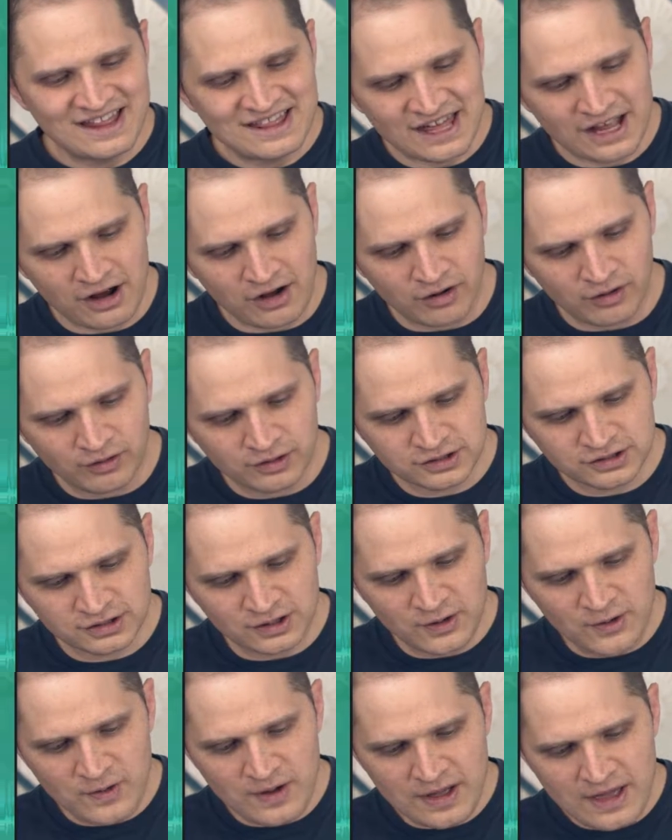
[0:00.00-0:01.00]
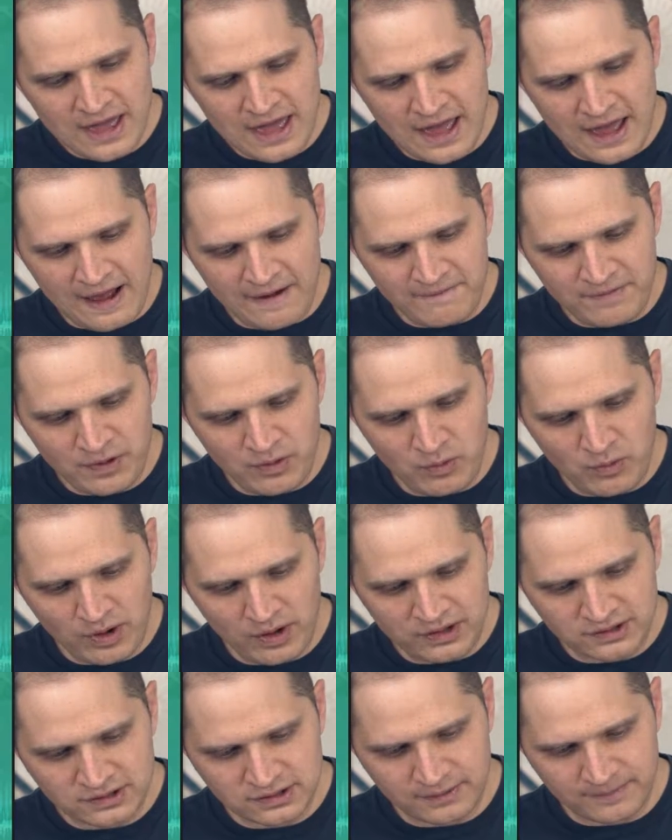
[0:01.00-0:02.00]
They also have the
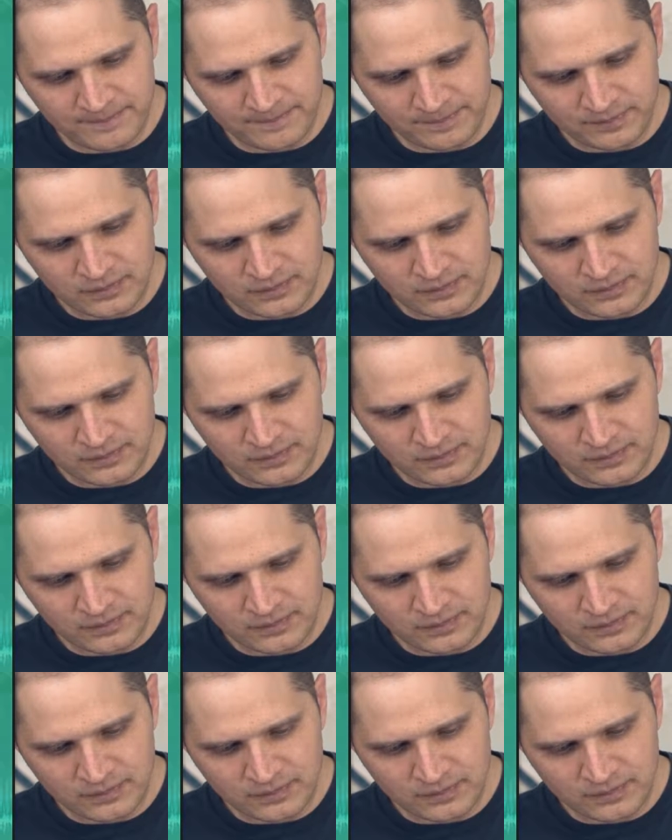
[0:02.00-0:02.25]
wisdom,